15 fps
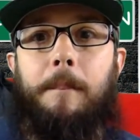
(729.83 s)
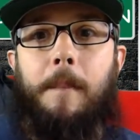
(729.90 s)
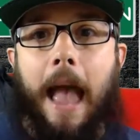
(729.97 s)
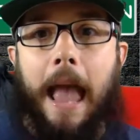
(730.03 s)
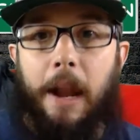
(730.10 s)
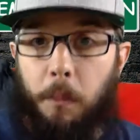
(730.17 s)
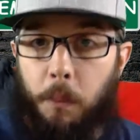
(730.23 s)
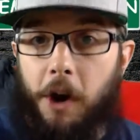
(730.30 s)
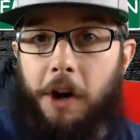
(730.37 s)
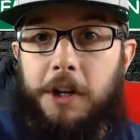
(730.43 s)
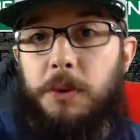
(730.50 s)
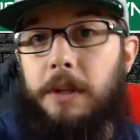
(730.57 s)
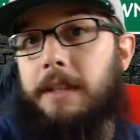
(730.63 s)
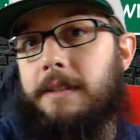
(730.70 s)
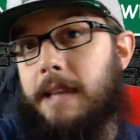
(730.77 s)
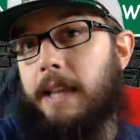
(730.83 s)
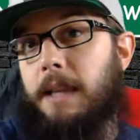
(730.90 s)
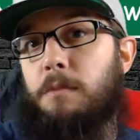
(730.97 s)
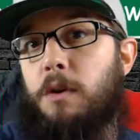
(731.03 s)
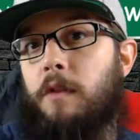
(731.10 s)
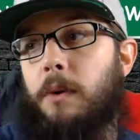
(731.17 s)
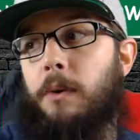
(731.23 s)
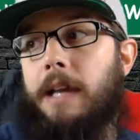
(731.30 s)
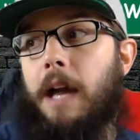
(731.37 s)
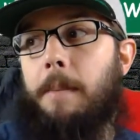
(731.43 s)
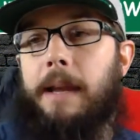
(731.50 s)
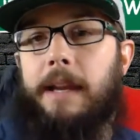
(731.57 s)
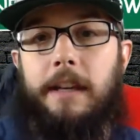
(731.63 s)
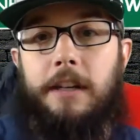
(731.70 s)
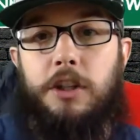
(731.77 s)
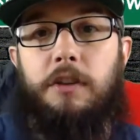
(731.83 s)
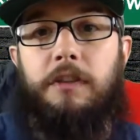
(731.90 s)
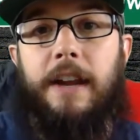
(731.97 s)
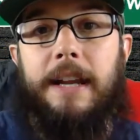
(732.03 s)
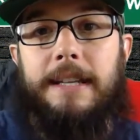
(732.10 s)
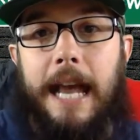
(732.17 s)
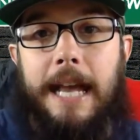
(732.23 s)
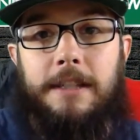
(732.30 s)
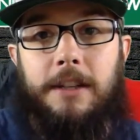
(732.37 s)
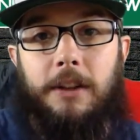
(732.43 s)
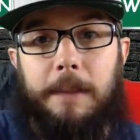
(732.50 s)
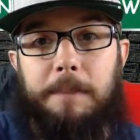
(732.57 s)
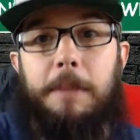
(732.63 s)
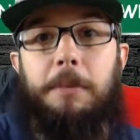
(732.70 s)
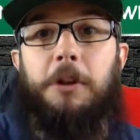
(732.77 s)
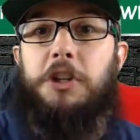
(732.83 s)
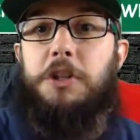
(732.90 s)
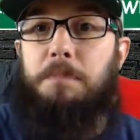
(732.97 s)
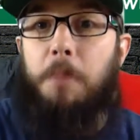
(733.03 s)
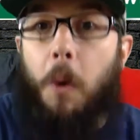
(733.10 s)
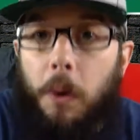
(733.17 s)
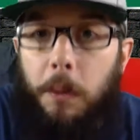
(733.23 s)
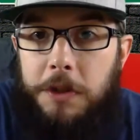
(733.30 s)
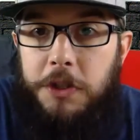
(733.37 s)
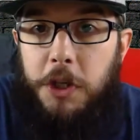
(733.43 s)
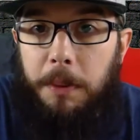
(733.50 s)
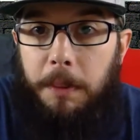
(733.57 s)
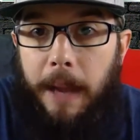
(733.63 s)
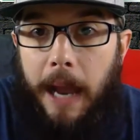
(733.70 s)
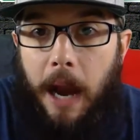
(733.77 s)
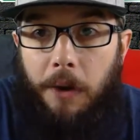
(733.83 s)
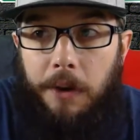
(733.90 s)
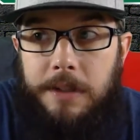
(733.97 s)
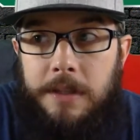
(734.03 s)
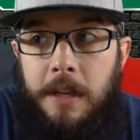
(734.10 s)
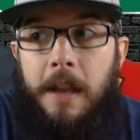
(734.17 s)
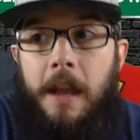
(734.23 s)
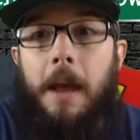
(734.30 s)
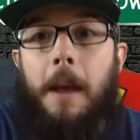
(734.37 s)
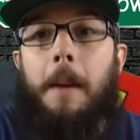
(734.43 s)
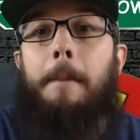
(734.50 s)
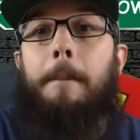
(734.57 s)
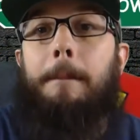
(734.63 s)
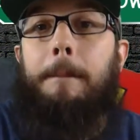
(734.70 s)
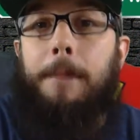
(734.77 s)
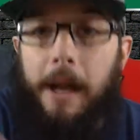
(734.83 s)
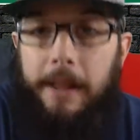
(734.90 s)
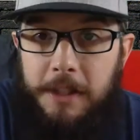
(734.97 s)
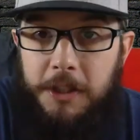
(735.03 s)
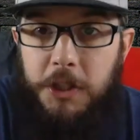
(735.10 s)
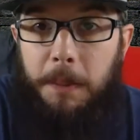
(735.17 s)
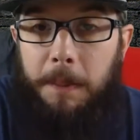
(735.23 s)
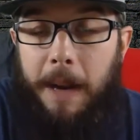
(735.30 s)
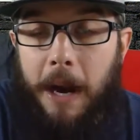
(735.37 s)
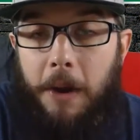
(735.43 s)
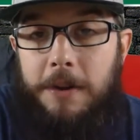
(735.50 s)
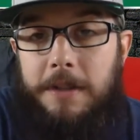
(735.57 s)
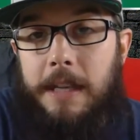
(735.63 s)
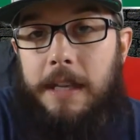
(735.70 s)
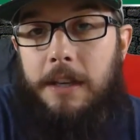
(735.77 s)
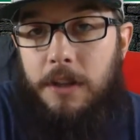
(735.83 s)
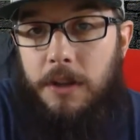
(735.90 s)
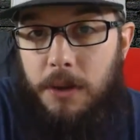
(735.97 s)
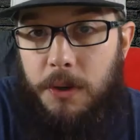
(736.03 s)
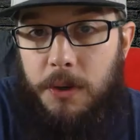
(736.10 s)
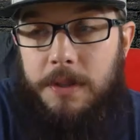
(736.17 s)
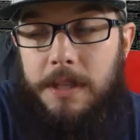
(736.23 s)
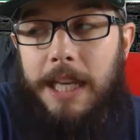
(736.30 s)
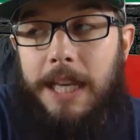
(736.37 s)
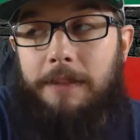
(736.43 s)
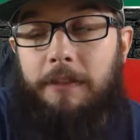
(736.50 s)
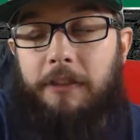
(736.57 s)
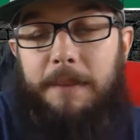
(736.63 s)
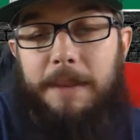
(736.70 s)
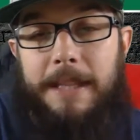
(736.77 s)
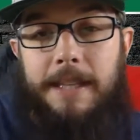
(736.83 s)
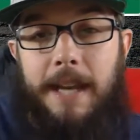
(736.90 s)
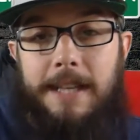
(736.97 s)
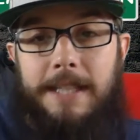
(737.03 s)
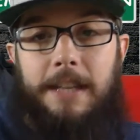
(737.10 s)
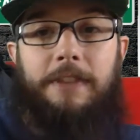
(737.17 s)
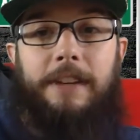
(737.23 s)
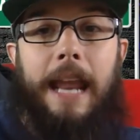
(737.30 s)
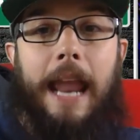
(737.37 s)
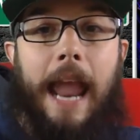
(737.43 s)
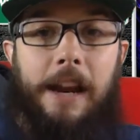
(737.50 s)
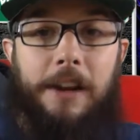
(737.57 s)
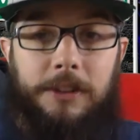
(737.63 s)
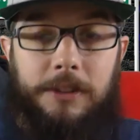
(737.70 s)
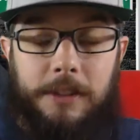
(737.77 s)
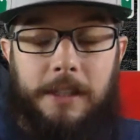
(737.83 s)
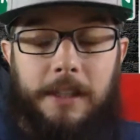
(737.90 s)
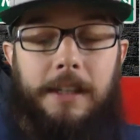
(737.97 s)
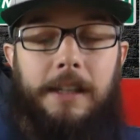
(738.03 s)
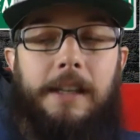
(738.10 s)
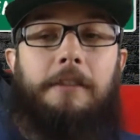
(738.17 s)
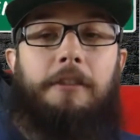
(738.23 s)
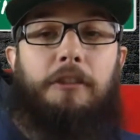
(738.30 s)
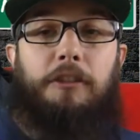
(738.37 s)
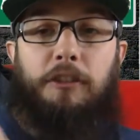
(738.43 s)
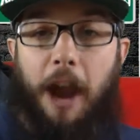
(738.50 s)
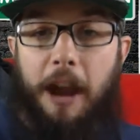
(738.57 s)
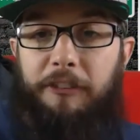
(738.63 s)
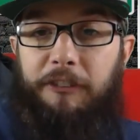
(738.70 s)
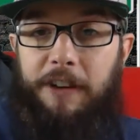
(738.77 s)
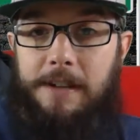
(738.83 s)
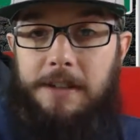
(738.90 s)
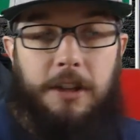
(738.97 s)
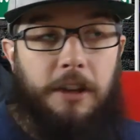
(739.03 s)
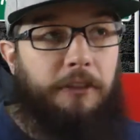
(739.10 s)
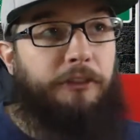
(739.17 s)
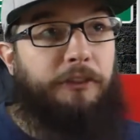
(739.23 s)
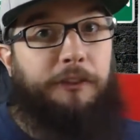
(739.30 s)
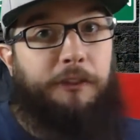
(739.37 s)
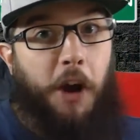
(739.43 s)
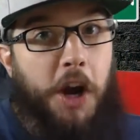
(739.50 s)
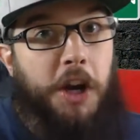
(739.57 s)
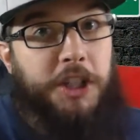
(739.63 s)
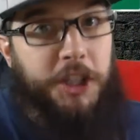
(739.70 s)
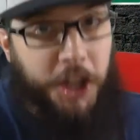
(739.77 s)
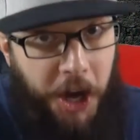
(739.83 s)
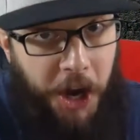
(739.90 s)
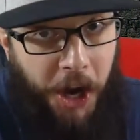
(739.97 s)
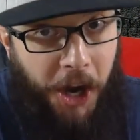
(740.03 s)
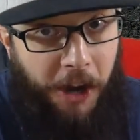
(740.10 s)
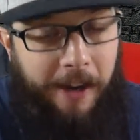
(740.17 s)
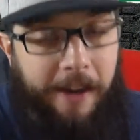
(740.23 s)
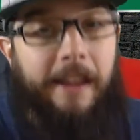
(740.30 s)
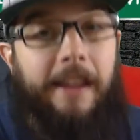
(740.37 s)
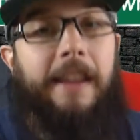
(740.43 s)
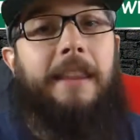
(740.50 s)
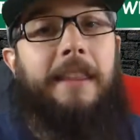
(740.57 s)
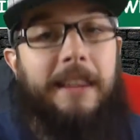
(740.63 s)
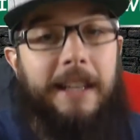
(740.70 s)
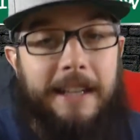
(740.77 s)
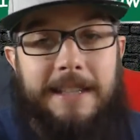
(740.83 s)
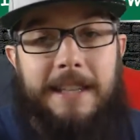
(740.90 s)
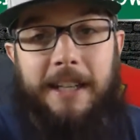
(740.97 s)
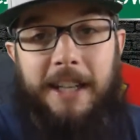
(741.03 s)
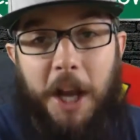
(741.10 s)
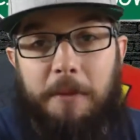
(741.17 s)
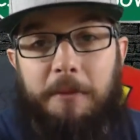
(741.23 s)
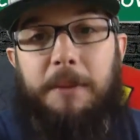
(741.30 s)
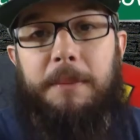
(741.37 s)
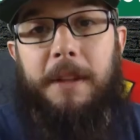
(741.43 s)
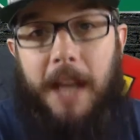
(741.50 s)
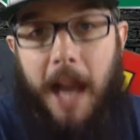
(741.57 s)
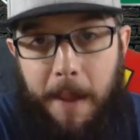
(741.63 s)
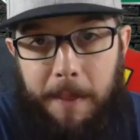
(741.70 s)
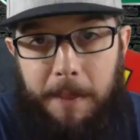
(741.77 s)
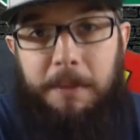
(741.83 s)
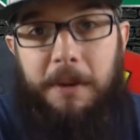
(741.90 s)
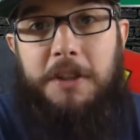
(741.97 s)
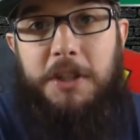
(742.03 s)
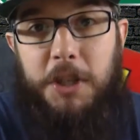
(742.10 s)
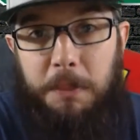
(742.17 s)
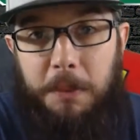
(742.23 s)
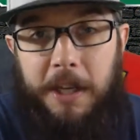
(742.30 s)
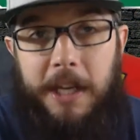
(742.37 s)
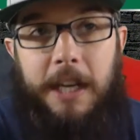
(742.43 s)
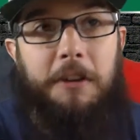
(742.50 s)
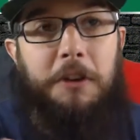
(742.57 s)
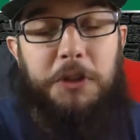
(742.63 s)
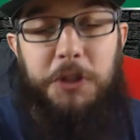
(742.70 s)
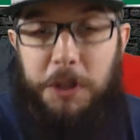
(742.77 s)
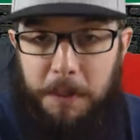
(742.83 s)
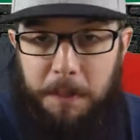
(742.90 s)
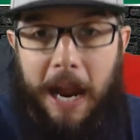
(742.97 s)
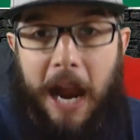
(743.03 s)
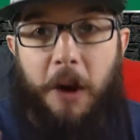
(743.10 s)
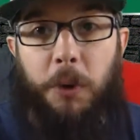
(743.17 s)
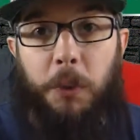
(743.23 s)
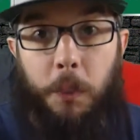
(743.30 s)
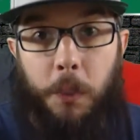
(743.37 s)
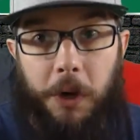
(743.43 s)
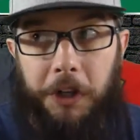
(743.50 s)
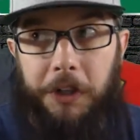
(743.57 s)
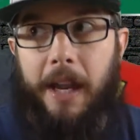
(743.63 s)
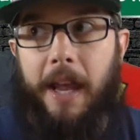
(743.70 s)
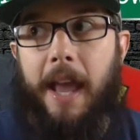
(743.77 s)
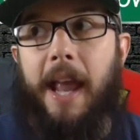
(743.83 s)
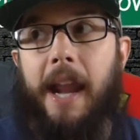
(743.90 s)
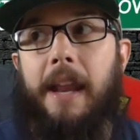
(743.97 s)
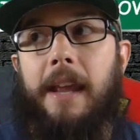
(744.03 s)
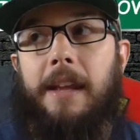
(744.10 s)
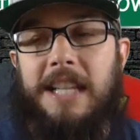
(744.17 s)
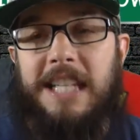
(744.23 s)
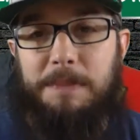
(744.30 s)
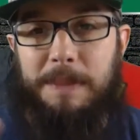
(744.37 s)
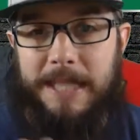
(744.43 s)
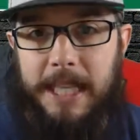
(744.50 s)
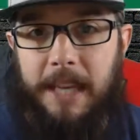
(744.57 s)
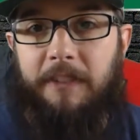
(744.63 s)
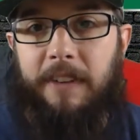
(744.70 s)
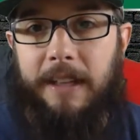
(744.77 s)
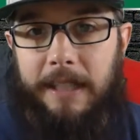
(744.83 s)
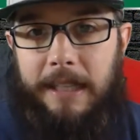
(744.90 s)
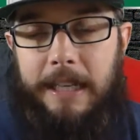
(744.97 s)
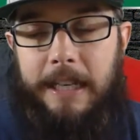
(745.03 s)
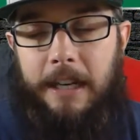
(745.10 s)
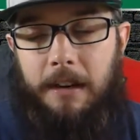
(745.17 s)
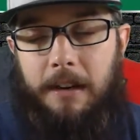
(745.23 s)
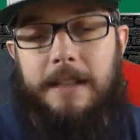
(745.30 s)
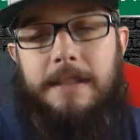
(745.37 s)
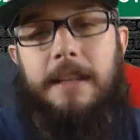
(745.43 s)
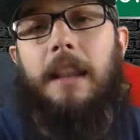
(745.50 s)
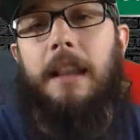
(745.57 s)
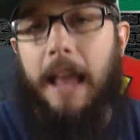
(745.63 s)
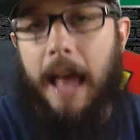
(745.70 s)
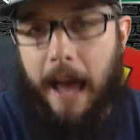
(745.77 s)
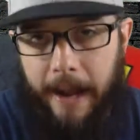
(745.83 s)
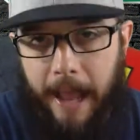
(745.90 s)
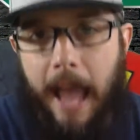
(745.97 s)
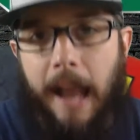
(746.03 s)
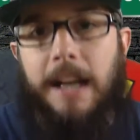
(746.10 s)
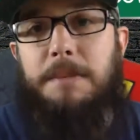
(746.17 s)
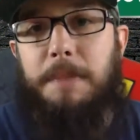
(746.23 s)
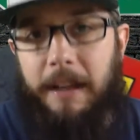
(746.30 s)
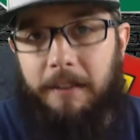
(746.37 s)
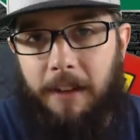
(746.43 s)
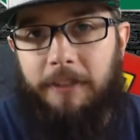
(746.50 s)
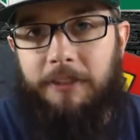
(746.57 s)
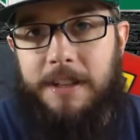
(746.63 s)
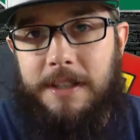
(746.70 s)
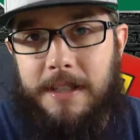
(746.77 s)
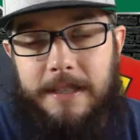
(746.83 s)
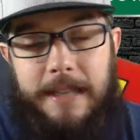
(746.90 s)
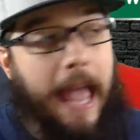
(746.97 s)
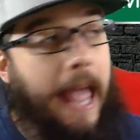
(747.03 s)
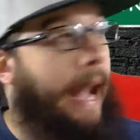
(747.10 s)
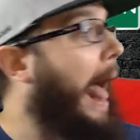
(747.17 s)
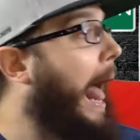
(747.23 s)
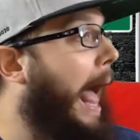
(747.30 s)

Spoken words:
and it works inside the movie without making it too fantastic, like people are just born with superpowers. But the superpowers they use, even from that scientific angle, reference, for sure, things that come from the comic book superhero, superpower world. And specifically here, it's a lot of X-Men references. And